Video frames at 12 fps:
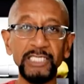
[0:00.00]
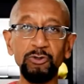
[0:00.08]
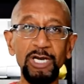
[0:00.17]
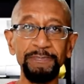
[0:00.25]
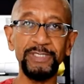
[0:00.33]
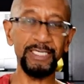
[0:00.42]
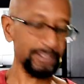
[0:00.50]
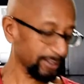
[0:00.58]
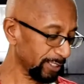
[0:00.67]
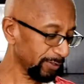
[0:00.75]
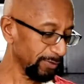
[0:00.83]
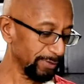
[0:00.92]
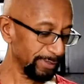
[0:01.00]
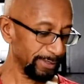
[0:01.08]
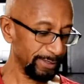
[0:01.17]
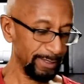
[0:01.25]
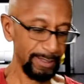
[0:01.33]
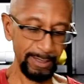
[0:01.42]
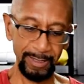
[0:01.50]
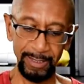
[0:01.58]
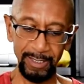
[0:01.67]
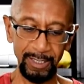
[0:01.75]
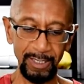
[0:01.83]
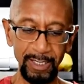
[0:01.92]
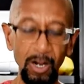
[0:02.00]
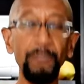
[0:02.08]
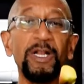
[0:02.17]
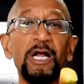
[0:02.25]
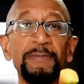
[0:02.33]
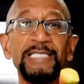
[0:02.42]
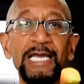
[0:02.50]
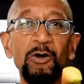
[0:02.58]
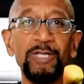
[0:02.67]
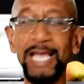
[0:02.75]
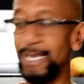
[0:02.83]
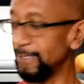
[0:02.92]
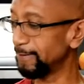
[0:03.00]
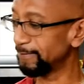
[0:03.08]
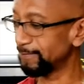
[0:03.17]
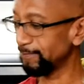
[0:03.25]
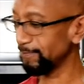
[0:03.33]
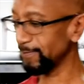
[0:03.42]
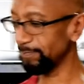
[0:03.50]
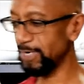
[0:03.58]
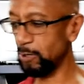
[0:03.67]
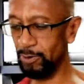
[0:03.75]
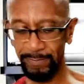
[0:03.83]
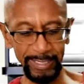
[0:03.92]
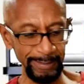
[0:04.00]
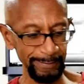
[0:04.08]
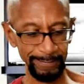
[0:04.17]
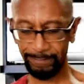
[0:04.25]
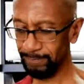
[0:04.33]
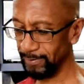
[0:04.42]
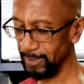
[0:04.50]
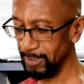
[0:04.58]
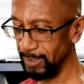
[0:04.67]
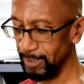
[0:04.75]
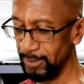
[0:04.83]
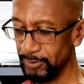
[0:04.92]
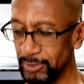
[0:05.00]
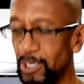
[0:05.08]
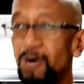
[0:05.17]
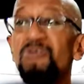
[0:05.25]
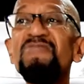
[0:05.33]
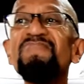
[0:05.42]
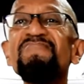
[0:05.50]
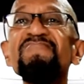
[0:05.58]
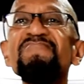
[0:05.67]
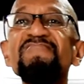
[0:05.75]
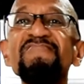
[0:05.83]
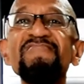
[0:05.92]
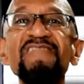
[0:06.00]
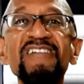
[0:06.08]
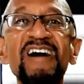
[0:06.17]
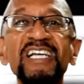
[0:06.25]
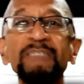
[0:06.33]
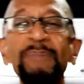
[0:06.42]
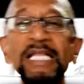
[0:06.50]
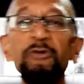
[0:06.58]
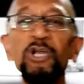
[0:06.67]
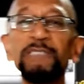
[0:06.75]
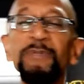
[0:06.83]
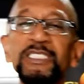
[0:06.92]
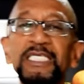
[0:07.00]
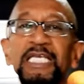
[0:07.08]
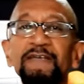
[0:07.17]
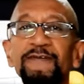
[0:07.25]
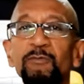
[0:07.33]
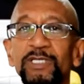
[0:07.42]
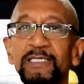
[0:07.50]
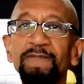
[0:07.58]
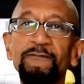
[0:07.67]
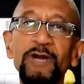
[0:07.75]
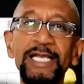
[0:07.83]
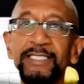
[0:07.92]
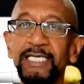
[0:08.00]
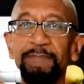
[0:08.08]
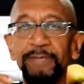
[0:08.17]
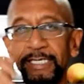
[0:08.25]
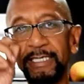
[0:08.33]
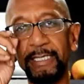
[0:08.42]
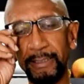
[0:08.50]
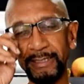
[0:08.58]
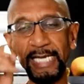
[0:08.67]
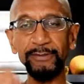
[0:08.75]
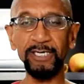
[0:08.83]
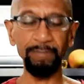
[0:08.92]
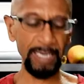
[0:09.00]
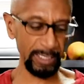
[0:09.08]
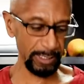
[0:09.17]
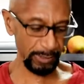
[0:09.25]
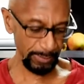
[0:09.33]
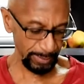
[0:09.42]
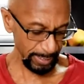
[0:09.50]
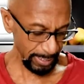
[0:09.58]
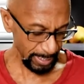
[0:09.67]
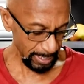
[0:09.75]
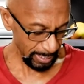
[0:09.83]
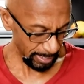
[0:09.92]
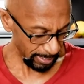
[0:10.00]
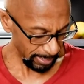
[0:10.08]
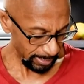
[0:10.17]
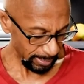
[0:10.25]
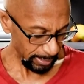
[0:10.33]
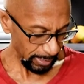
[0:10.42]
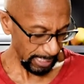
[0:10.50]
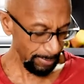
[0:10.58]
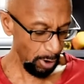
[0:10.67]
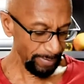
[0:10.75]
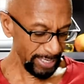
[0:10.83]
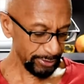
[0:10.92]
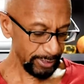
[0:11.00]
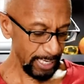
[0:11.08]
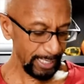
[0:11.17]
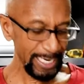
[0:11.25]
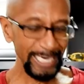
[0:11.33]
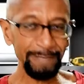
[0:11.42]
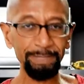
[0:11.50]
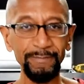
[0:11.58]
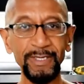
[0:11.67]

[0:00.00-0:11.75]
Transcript: scripted, so hope it comes out okay. Bear with me. So I spent Christmas Eve with some friends up in Santo Domingo. Came home yesterday late.